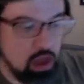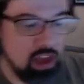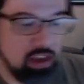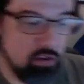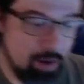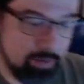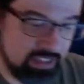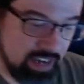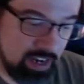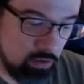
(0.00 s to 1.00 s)
grab a
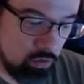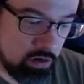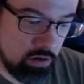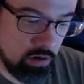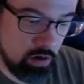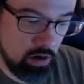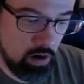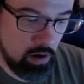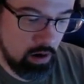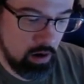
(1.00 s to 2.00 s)
second one
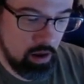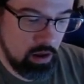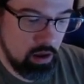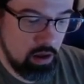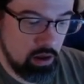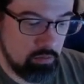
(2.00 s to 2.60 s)
and put